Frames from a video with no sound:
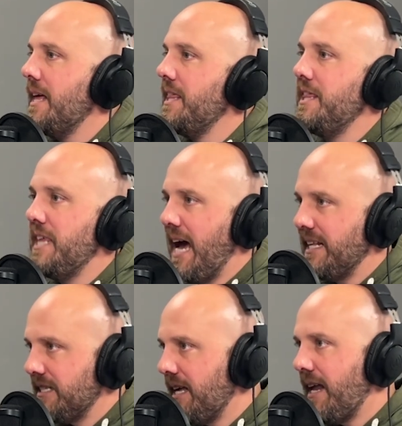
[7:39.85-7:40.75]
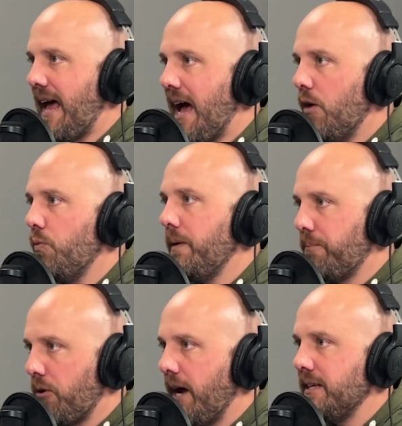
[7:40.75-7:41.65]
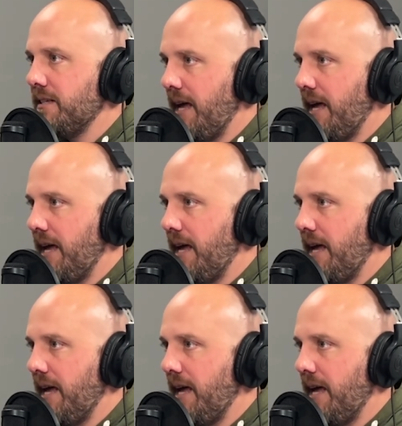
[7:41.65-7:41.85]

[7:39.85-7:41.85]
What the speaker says: That's not how we price